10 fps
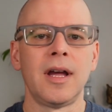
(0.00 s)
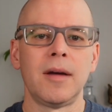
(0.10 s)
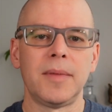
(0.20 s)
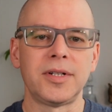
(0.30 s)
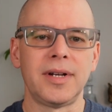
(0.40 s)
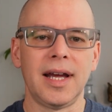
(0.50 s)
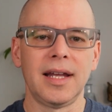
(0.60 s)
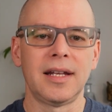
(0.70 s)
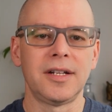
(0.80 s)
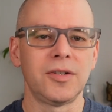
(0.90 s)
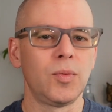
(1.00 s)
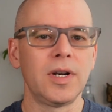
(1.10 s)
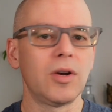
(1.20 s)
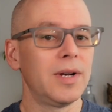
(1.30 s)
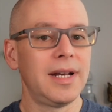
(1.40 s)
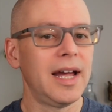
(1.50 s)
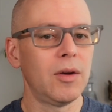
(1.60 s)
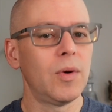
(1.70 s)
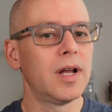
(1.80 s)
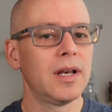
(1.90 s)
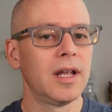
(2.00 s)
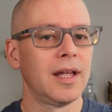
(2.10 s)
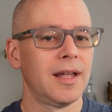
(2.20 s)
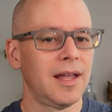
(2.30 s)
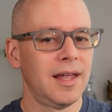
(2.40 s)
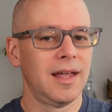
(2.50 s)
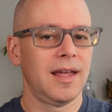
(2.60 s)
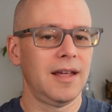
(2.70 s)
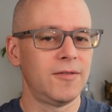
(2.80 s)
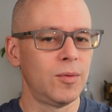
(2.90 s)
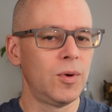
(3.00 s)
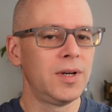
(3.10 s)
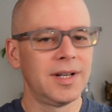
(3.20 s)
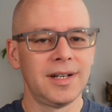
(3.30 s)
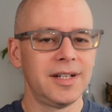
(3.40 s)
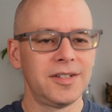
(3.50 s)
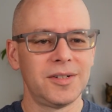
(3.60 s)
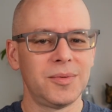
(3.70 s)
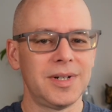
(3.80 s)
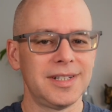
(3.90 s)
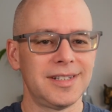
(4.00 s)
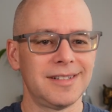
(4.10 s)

but your dying condition wouldn't go to dying 1. If your wounded condition was